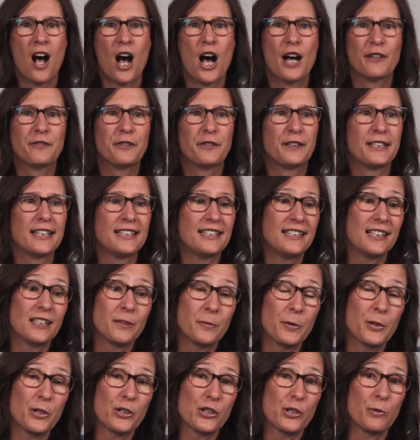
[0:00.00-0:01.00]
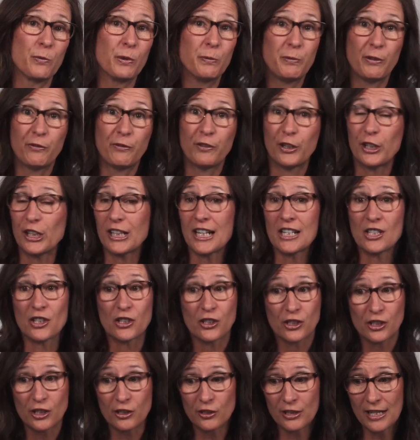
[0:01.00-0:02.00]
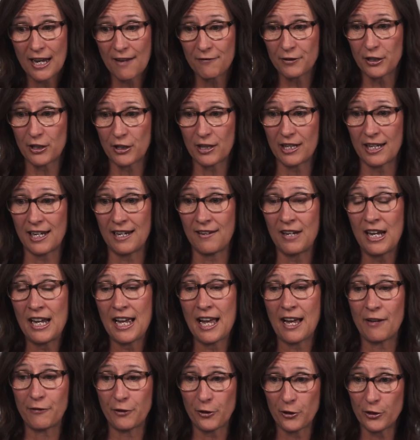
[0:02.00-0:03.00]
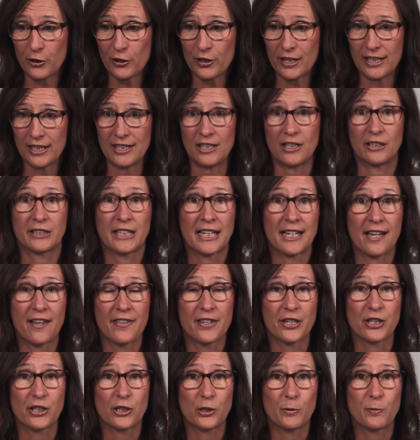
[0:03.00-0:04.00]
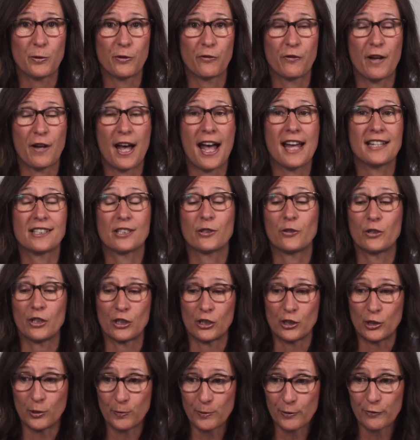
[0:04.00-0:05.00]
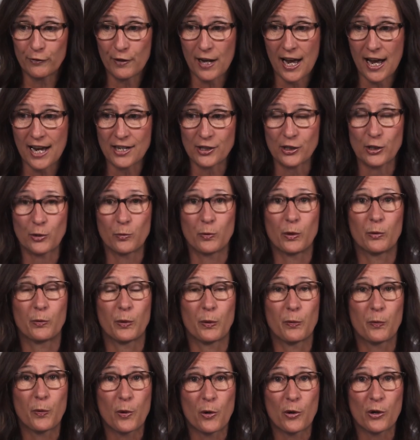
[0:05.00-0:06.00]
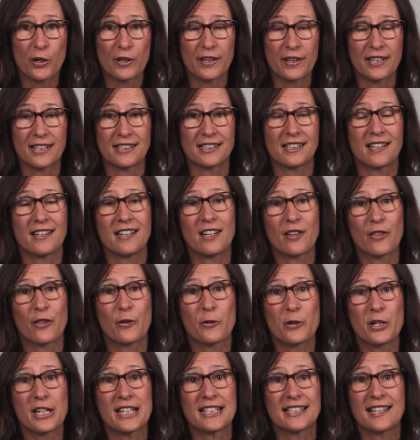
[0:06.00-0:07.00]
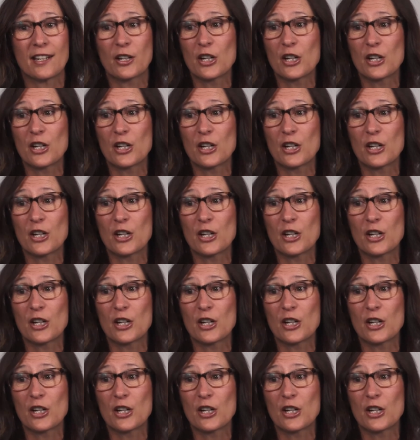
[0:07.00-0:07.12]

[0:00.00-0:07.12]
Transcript: Often a young person will be very concerned after they have heard that you'll tell the supervisor and the supervisor will report this to the authorities.